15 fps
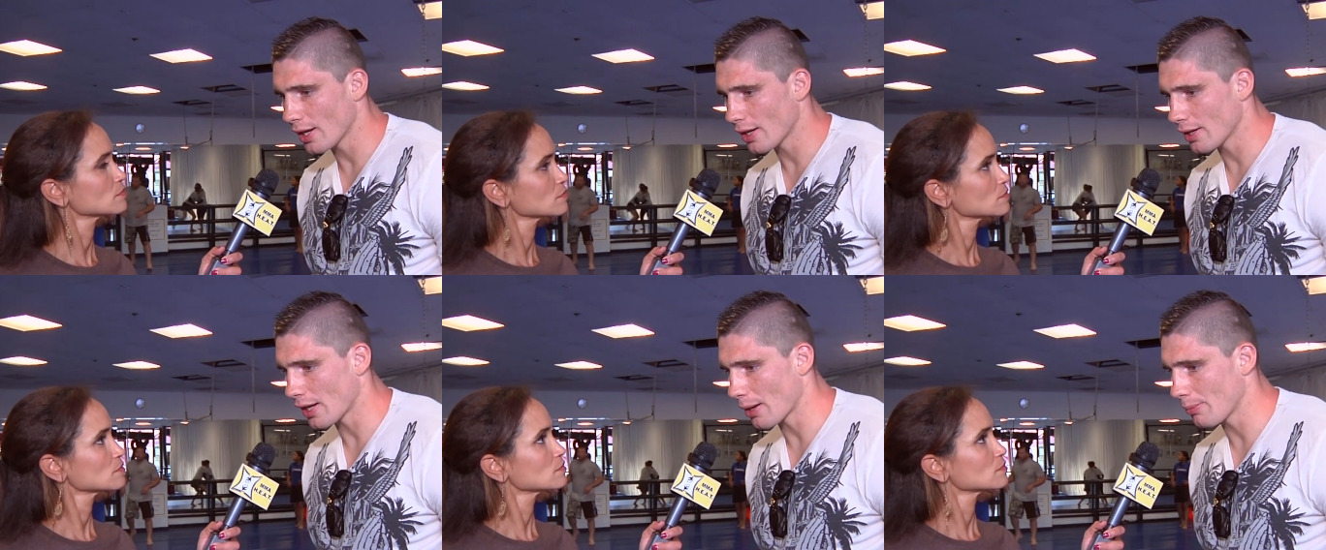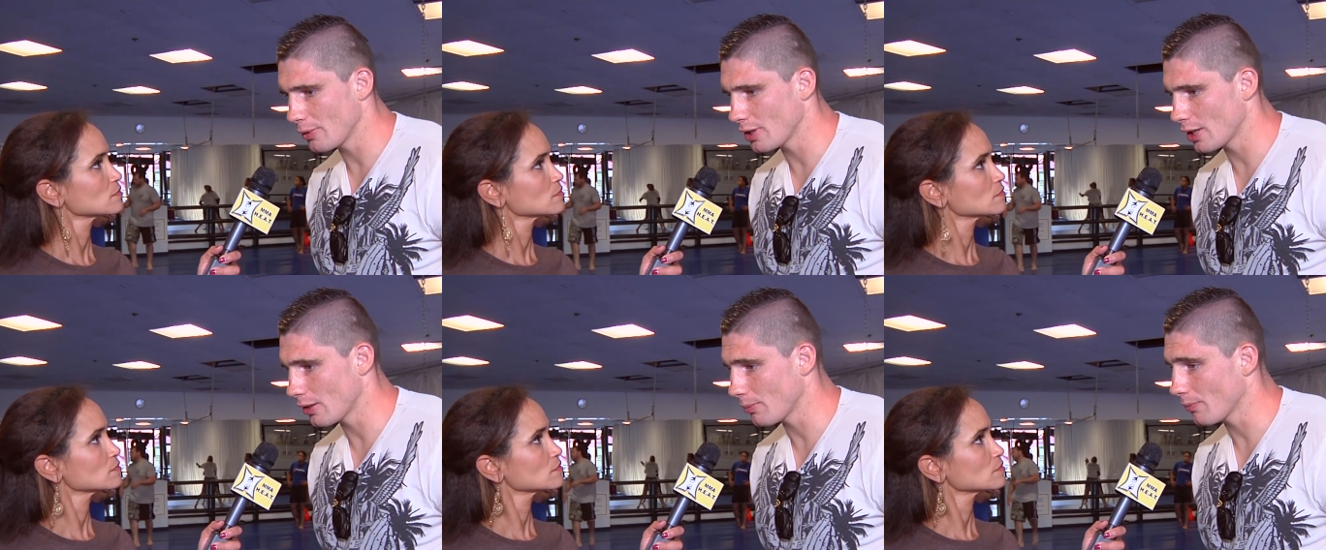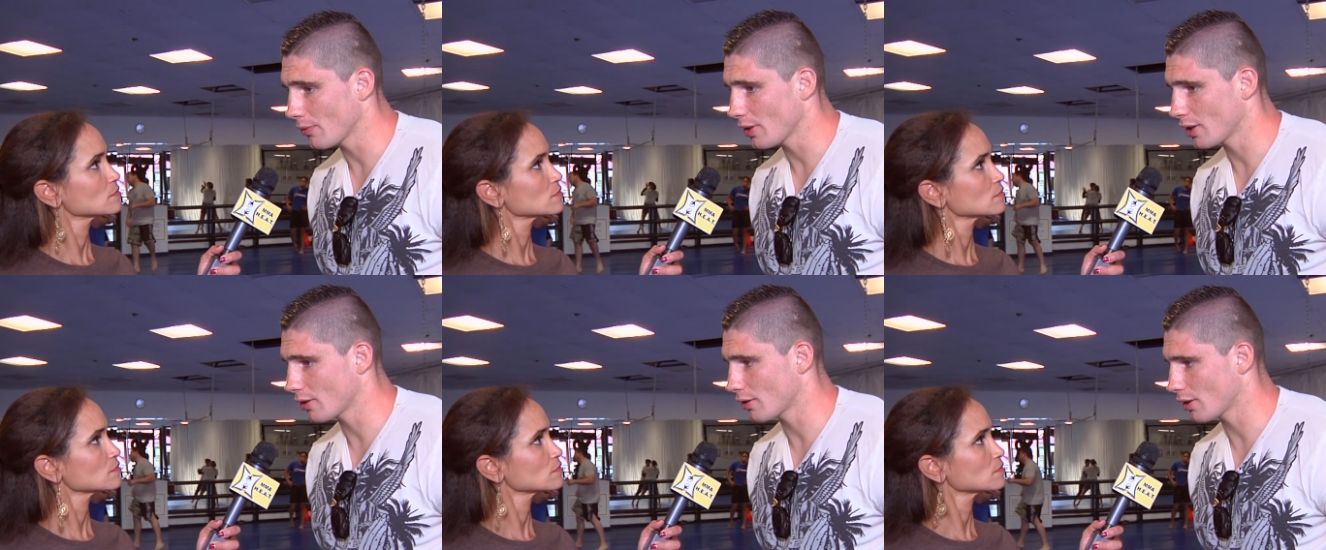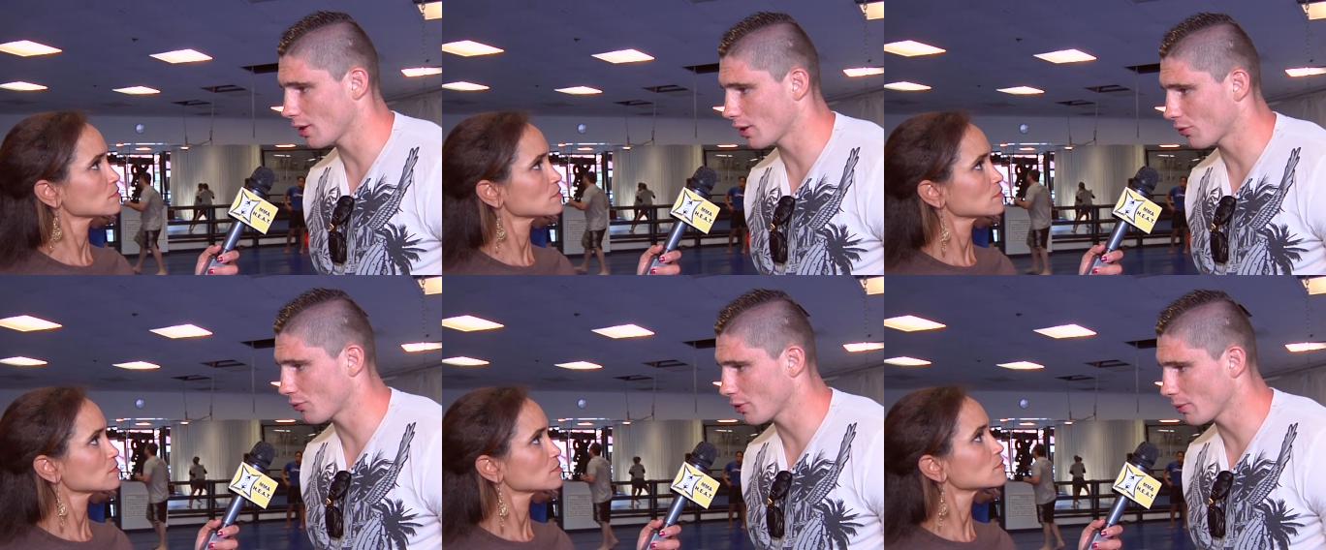Speaker 1: Uh, I beat him in
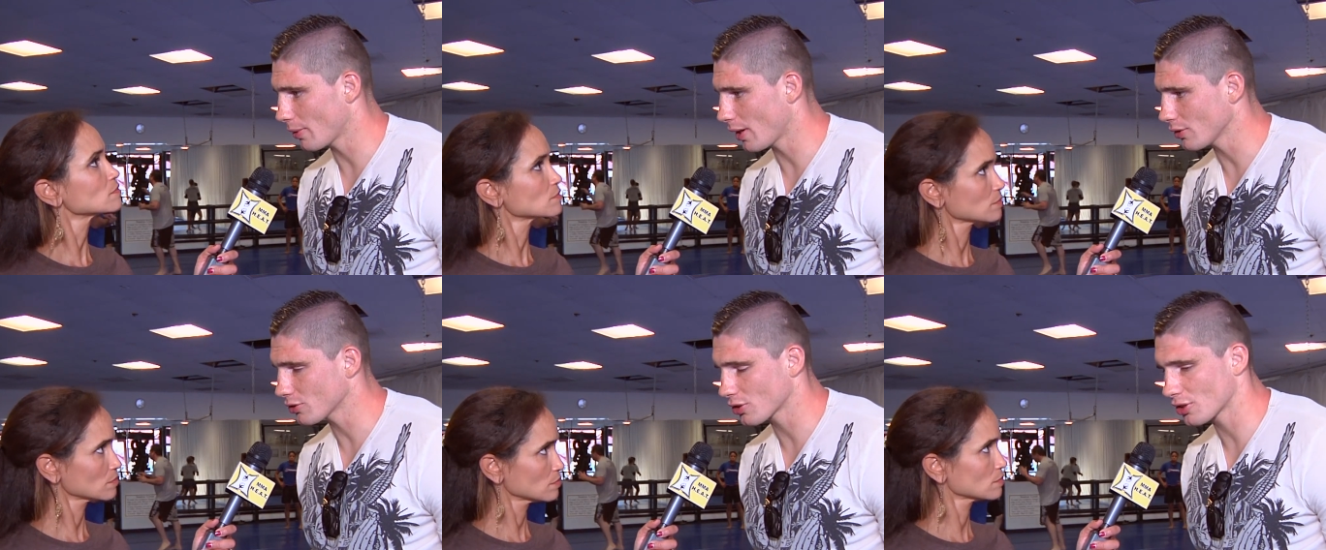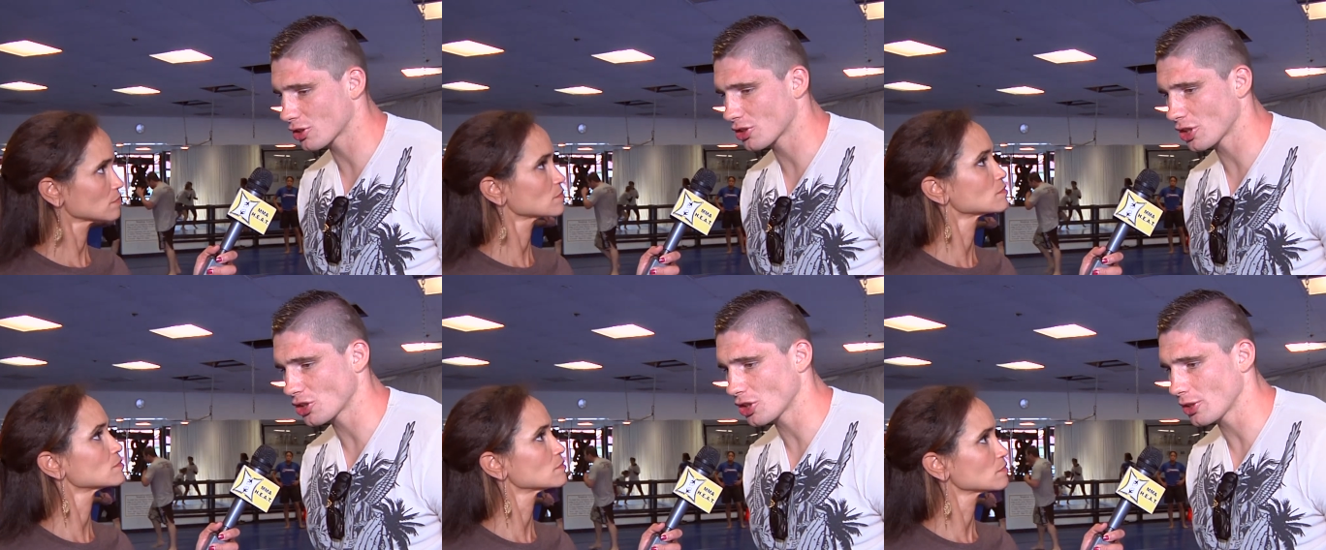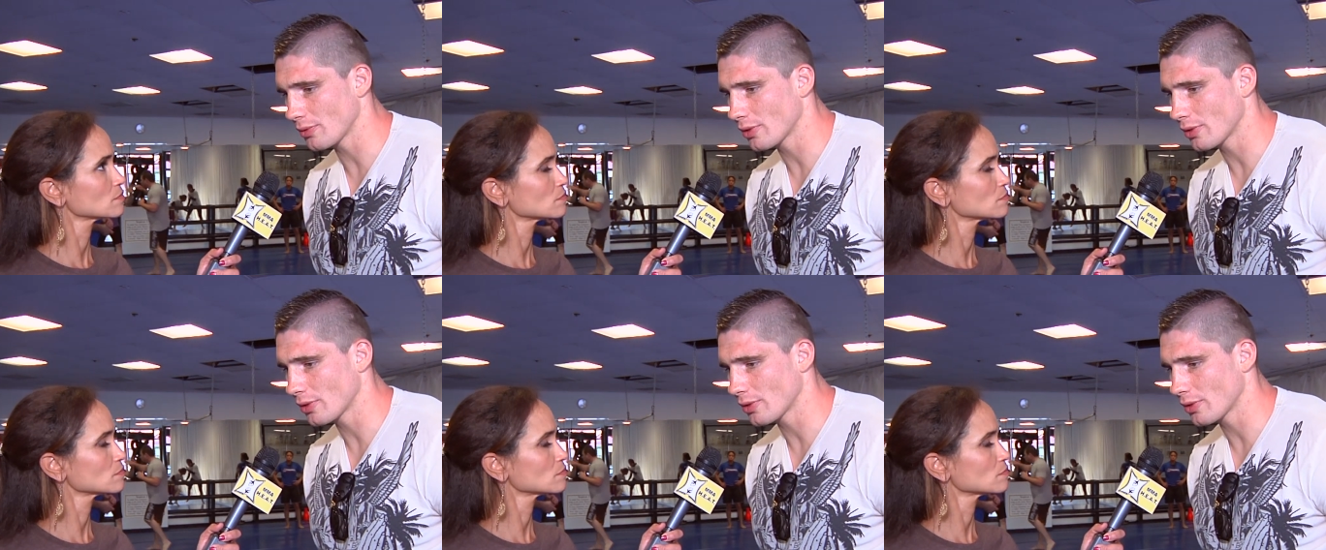uh, in three rounds on decision.